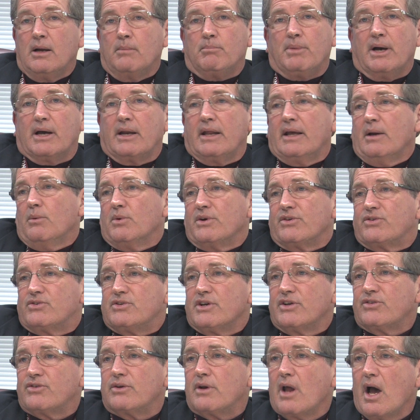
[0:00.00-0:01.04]
but it was
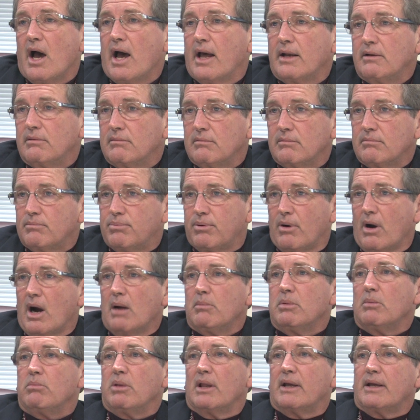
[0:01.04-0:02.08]
just not
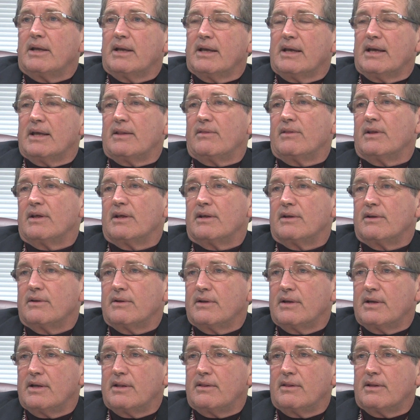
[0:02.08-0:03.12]
probably in
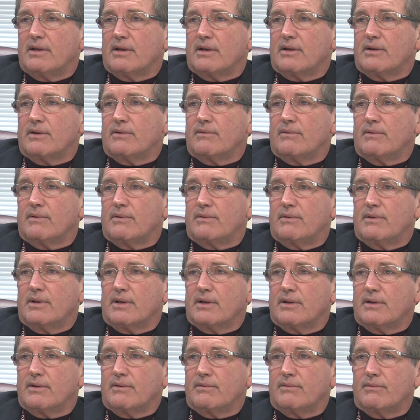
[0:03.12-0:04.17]
the
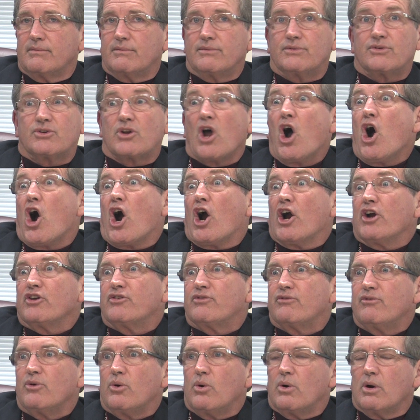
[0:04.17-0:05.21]

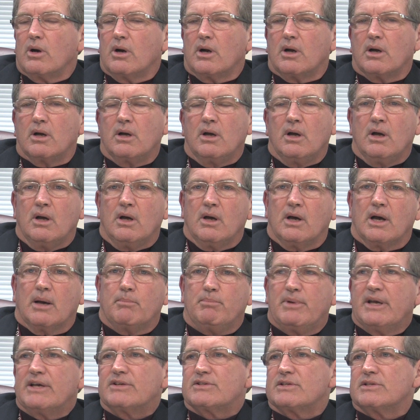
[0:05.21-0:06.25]
stars for a
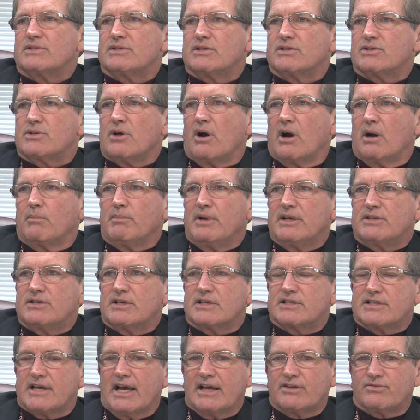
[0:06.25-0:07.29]
business to start and be
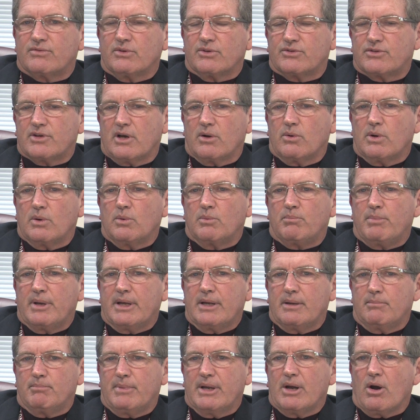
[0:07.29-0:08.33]
successful. So it
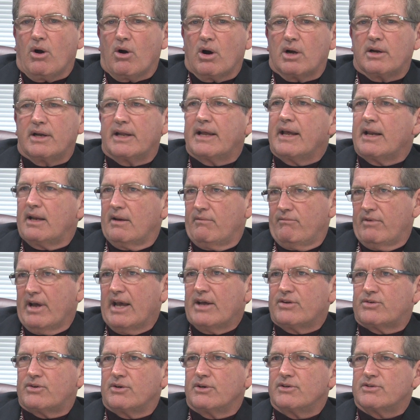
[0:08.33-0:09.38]
would be hard to get
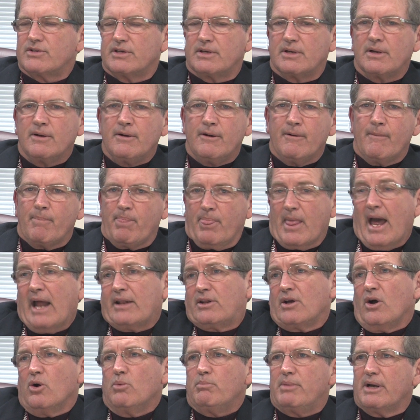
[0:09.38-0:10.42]
investors, and
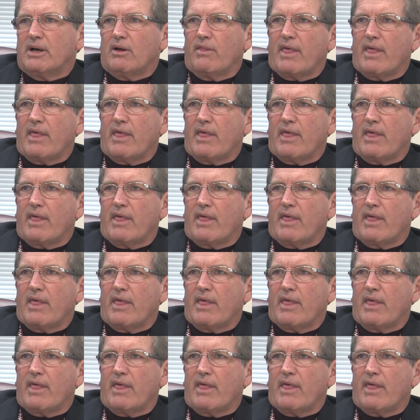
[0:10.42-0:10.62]
I told Bill